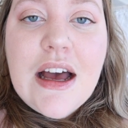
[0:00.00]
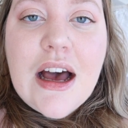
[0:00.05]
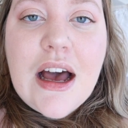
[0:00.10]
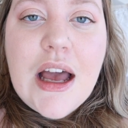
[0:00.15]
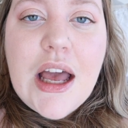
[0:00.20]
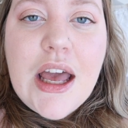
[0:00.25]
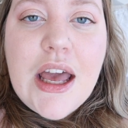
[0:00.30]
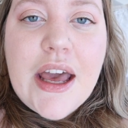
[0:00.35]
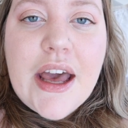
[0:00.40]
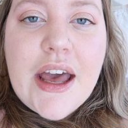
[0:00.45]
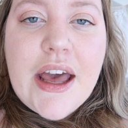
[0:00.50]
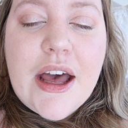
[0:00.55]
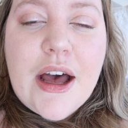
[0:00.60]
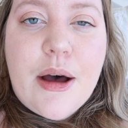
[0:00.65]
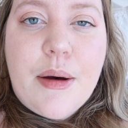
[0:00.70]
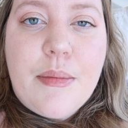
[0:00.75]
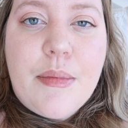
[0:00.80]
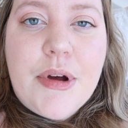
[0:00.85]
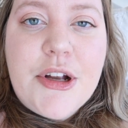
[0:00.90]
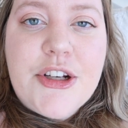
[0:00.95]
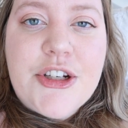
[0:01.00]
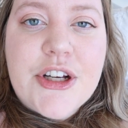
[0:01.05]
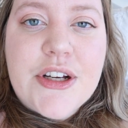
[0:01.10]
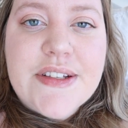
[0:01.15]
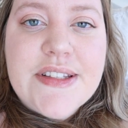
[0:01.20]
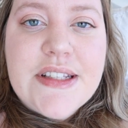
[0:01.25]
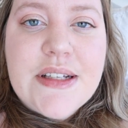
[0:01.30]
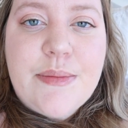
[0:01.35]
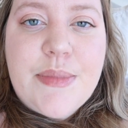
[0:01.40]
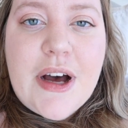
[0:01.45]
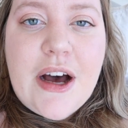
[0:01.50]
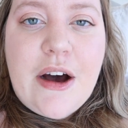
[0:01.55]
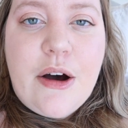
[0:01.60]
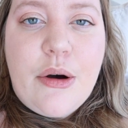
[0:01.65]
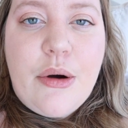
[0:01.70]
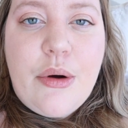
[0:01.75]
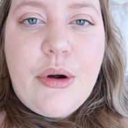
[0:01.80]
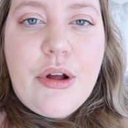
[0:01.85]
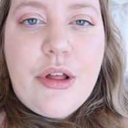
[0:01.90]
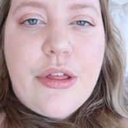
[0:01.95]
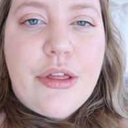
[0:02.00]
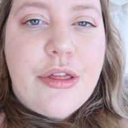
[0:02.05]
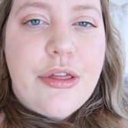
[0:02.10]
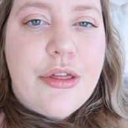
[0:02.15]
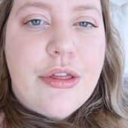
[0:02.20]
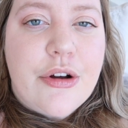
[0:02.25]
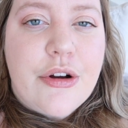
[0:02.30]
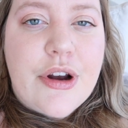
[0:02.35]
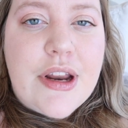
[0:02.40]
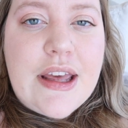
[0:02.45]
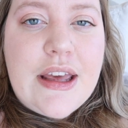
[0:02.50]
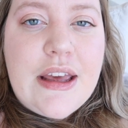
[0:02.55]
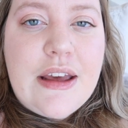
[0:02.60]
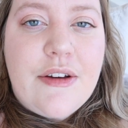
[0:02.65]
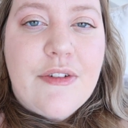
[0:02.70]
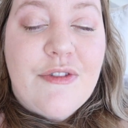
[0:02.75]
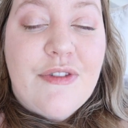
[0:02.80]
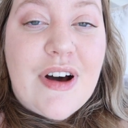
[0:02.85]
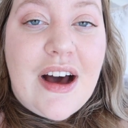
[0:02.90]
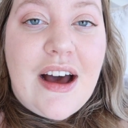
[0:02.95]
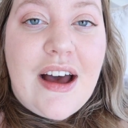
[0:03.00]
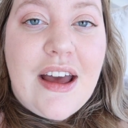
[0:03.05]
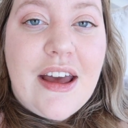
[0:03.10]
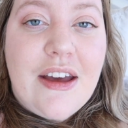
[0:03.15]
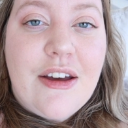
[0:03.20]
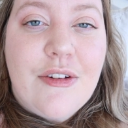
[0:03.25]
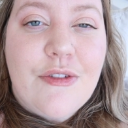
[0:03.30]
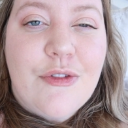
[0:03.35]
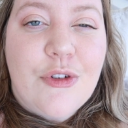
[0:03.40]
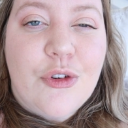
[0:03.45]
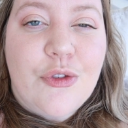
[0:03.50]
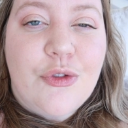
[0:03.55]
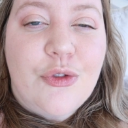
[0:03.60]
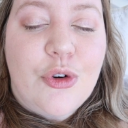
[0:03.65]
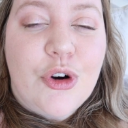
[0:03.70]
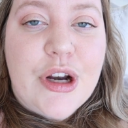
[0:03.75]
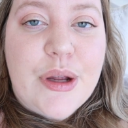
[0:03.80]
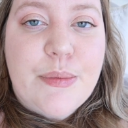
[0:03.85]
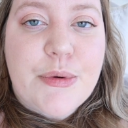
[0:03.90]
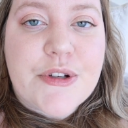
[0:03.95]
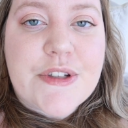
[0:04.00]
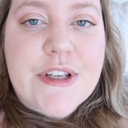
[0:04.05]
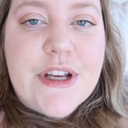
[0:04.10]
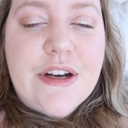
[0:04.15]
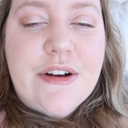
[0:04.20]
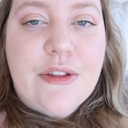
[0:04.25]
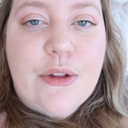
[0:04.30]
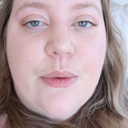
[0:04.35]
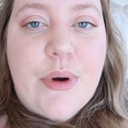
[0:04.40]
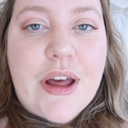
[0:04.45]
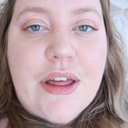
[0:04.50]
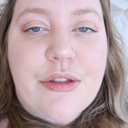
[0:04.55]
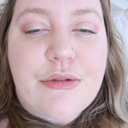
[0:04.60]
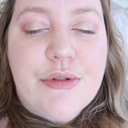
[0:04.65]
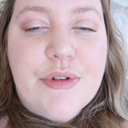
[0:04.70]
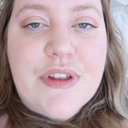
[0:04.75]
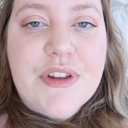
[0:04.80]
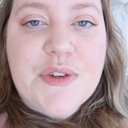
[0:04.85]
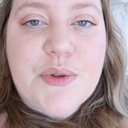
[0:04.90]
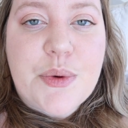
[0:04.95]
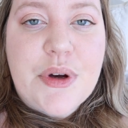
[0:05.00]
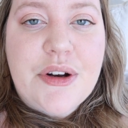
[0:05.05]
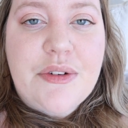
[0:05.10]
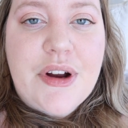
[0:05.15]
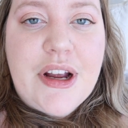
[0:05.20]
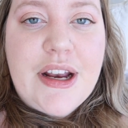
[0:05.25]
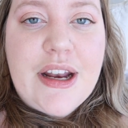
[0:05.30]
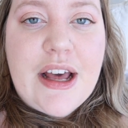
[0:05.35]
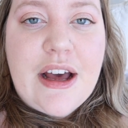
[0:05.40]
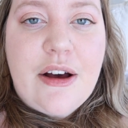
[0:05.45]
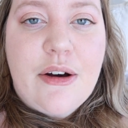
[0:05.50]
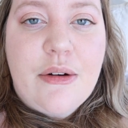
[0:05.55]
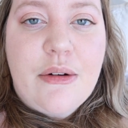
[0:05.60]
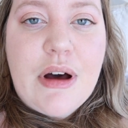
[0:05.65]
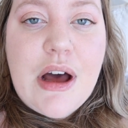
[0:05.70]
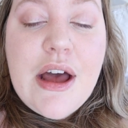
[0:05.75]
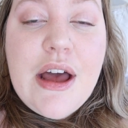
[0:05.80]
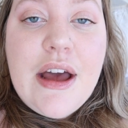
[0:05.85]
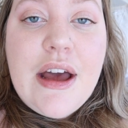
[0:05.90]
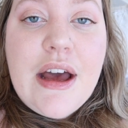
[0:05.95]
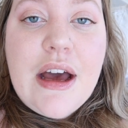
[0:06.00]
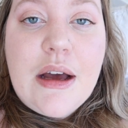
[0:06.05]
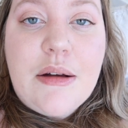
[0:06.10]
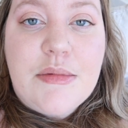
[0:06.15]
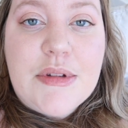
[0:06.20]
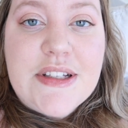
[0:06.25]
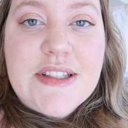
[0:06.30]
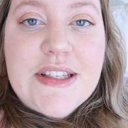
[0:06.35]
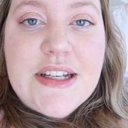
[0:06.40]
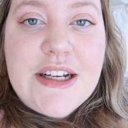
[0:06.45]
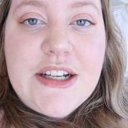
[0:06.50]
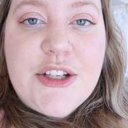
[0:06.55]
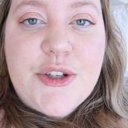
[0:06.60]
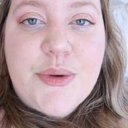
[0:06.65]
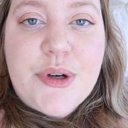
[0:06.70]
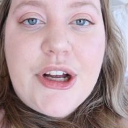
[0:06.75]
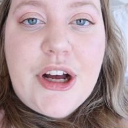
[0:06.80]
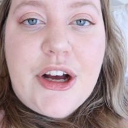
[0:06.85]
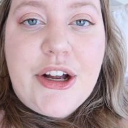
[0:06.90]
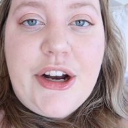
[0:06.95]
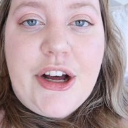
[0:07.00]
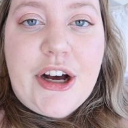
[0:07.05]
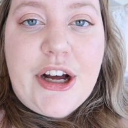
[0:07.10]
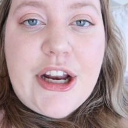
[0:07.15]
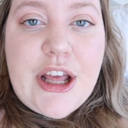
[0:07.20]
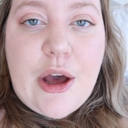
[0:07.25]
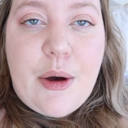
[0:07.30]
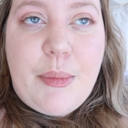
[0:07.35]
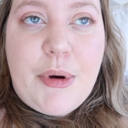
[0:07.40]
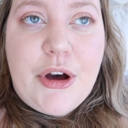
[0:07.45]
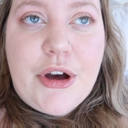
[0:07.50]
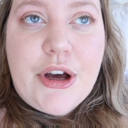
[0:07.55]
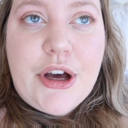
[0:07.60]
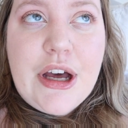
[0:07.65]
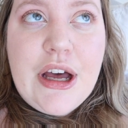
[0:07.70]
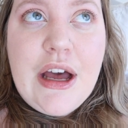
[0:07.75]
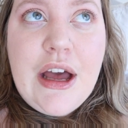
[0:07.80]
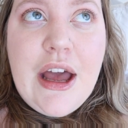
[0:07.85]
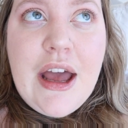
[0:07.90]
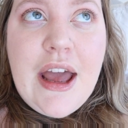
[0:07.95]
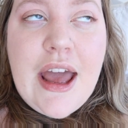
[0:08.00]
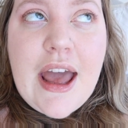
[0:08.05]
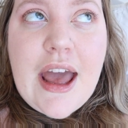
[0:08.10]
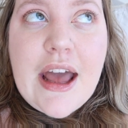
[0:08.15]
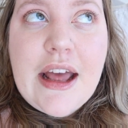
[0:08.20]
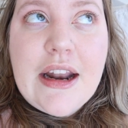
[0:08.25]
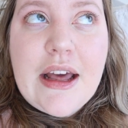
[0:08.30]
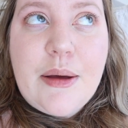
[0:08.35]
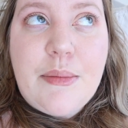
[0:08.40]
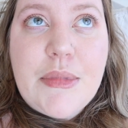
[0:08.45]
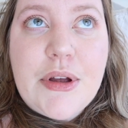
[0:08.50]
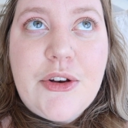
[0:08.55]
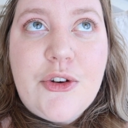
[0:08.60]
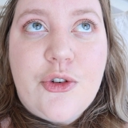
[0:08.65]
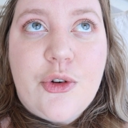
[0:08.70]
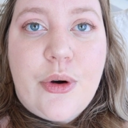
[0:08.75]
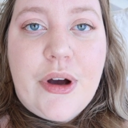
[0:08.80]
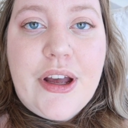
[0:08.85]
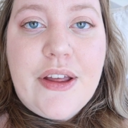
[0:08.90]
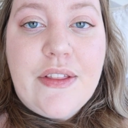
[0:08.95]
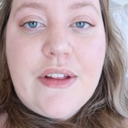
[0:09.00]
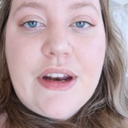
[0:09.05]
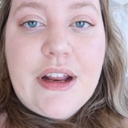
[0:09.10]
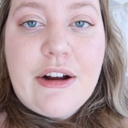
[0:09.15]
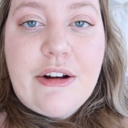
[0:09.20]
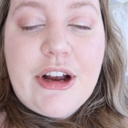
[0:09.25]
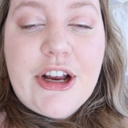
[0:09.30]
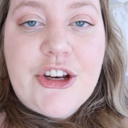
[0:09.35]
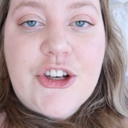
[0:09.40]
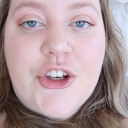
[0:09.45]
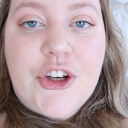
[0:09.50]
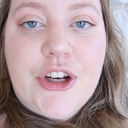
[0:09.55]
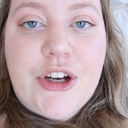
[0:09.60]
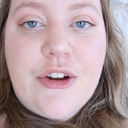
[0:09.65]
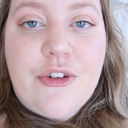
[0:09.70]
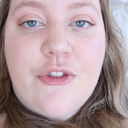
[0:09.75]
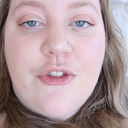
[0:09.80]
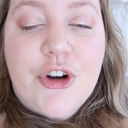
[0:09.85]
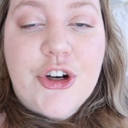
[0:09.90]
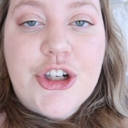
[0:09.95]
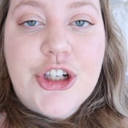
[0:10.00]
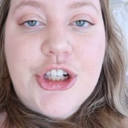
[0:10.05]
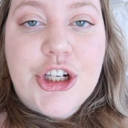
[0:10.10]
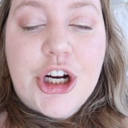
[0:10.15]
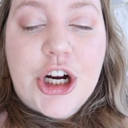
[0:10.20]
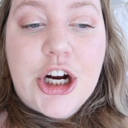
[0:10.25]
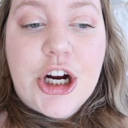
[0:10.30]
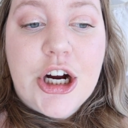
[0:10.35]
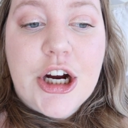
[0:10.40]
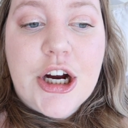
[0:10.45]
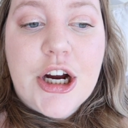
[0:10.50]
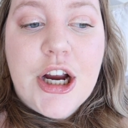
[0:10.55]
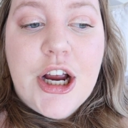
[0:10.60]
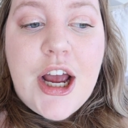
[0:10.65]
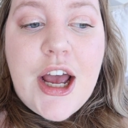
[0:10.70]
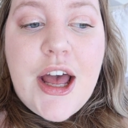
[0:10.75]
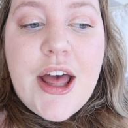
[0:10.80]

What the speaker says: I am just about 35 or 40% of the way through this one right now. I'm listening to it on audiobook, and I'm enjoying the narration for sure.